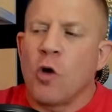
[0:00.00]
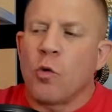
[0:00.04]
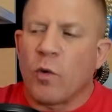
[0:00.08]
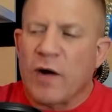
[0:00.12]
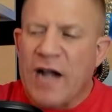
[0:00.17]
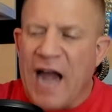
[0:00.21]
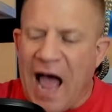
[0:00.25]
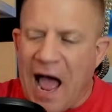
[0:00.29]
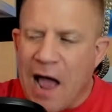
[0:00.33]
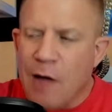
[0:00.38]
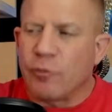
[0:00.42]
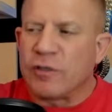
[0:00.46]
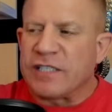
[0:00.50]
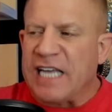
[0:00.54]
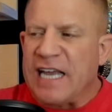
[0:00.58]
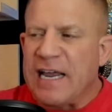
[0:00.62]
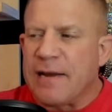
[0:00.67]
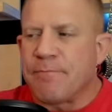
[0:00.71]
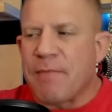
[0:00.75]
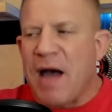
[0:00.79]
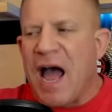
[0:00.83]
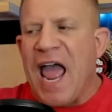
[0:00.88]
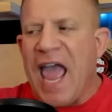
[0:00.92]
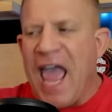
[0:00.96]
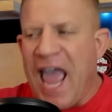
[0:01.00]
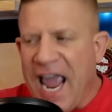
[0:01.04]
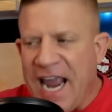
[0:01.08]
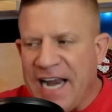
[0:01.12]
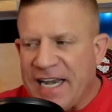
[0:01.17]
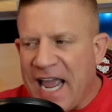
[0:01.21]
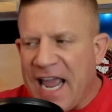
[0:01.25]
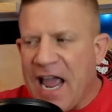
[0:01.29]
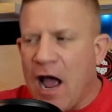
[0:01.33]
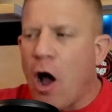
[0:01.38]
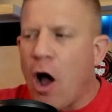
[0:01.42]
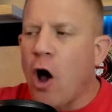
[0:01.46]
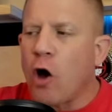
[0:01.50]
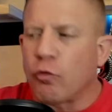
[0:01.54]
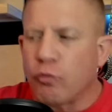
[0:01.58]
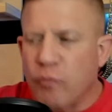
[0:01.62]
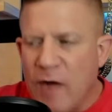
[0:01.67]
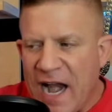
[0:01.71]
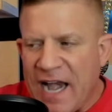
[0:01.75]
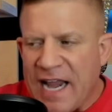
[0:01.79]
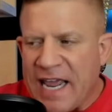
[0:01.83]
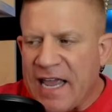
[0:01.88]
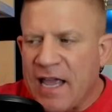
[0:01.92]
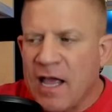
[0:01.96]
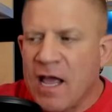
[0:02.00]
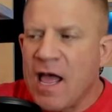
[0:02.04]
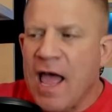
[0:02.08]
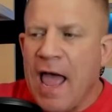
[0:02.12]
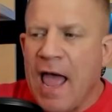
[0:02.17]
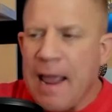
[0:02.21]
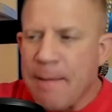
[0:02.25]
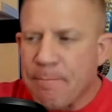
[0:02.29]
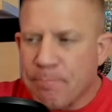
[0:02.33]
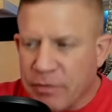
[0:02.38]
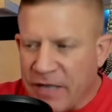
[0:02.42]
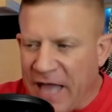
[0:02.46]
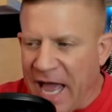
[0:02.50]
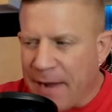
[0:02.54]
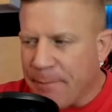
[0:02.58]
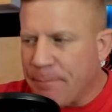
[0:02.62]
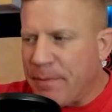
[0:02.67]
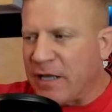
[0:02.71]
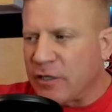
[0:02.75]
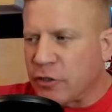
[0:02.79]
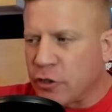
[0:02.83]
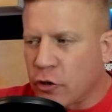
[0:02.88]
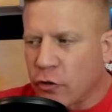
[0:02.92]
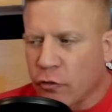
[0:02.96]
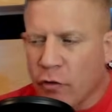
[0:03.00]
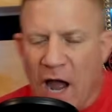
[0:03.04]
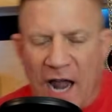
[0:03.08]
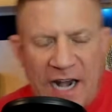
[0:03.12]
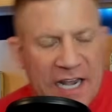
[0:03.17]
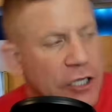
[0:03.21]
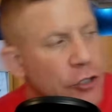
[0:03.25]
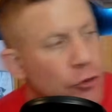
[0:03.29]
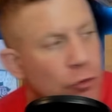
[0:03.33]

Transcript: when I was in my heyday already a black belt in karate.